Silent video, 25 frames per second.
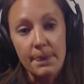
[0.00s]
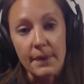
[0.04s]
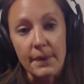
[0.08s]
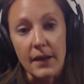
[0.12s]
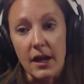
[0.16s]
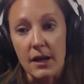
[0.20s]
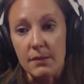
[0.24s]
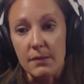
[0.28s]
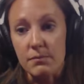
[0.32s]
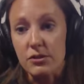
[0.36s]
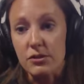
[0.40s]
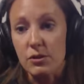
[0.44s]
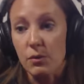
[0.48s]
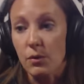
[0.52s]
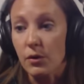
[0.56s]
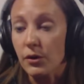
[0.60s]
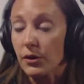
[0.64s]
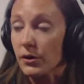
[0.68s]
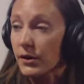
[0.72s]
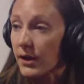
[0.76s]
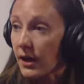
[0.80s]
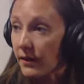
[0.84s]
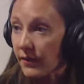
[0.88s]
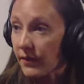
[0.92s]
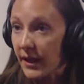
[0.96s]
Um, so we'll
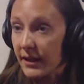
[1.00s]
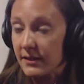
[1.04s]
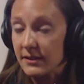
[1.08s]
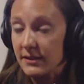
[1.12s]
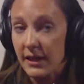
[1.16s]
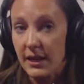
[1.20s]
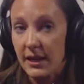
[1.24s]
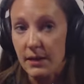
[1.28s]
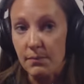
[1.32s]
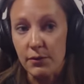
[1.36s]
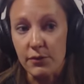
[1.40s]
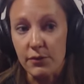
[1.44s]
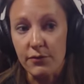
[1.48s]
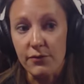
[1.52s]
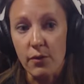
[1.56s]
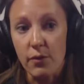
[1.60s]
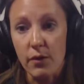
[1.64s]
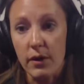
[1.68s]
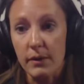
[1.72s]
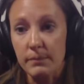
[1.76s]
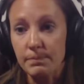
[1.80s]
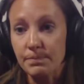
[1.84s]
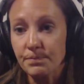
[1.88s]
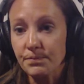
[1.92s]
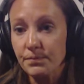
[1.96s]
go down that day and
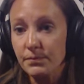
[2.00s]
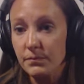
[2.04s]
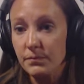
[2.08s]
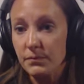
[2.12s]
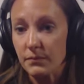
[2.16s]
perform.